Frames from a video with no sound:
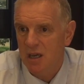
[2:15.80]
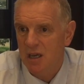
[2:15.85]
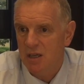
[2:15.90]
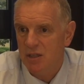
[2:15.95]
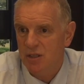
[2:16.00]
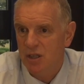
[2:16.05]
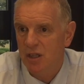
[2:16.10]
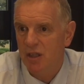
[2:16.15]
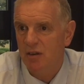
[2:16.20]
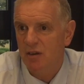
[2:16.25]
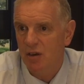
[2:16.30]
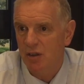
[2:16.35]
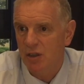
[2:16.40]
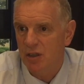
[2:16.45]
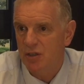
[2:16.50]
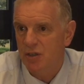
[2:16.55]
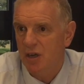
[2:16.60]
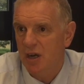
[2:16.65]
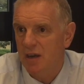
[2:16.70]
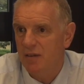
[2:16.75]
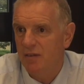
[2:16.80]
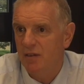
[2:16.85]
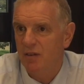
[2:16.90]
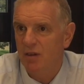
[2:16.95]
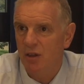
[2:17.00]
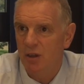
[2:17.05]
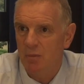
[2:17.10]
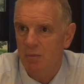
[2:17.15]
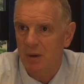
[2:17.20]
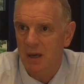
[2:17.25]
So they've got the drive, they've
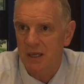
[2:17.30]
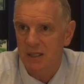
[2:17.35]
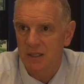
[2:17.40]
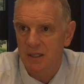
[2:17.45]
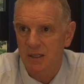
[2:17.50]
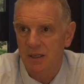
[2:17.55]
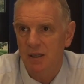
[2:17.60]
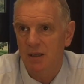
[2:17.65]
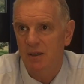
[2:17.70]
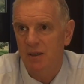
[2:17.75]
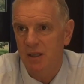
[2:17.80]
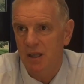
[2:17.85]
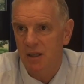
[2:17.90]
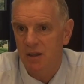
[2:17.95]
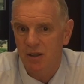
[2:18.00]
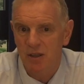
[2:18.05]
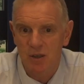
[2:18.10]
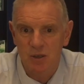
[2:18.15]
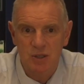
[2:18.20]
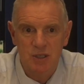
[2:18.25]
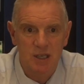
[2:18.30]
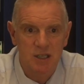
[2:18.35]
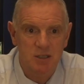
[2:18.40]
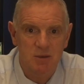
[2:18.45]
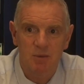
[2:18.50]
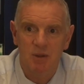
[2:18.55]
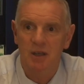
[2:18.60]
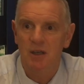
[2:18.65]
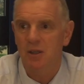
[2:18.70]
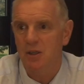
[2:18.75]
got the passion, they've got the
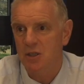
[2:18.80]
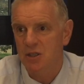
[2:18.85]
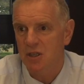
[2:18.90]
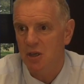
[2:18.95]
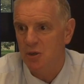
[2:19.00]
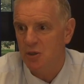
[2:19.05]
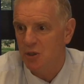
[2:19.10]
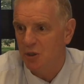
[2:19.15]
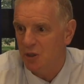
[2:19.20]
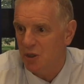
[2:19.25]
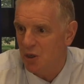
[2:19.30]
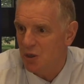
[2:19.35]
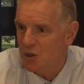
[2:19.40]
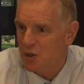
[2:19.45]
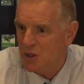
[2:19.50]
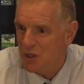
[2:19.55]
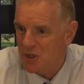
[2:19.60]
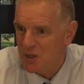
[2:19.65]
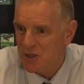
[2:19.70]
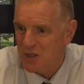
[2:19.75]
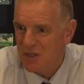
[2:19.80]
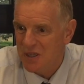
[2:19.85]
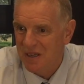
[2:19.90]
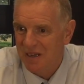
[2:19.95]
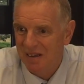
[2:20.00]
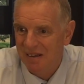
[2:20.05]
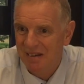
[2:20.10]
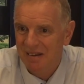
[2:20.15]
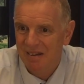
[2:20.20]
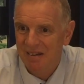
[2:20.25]
enthusiasm, they've got the social conscience,
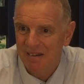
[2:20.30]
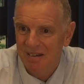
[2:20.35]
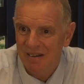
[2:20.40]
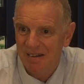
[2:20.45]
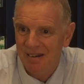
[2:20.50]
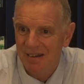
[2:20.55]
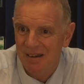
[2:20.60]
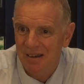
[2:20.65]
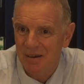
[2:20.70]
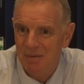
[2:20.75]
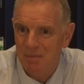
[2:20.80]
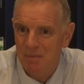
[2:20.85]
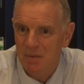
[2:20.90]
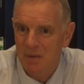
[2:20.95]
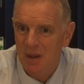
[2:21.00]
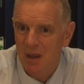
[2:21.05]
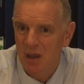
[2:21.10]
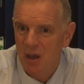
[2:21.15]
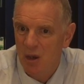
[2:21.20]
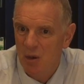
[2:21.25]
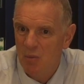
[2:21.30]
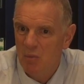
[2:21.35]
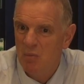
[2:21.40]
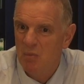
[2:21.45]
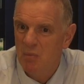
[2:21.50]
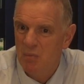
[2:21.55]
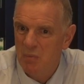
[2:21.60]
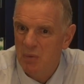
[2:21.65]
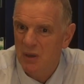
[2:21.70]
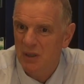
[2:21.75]

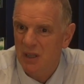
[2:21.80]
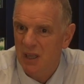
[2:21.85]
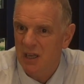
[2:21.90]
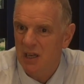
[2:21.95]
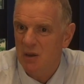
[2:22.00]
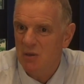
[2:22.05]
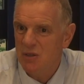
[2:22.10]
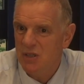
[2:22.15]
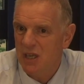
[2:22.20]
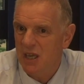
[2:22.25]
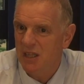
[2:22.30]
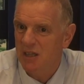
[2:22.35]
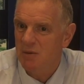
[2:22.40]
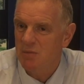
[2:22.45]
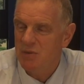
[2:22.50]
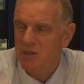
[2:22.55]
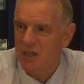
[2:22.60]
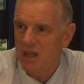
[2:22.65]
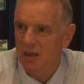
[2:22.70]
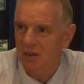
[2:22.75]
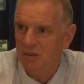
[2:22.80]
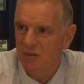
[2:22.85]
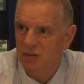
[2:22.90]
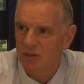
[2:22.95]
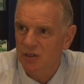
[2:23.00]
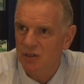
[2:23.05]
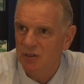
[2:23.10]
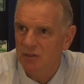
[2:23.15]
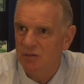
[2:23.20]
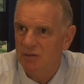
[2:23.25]
but they don't take
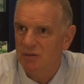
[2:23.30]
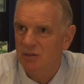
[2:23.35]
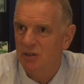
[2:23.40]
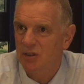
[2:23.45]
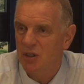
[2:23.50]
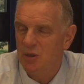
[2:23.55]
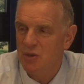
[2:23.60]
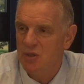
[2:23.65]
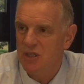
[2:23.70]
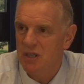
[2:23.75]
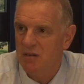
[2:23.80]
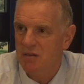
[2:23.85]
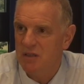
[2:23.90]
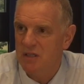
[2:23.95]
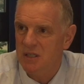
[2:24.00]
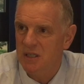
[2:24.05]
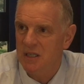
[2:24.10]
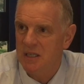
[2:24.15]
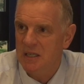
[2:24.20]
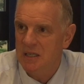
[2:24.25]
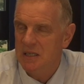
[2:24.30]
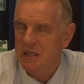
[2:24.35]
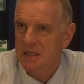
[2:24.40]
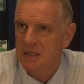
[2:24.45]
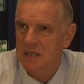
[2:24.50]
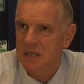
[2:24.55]
themselves too seriously.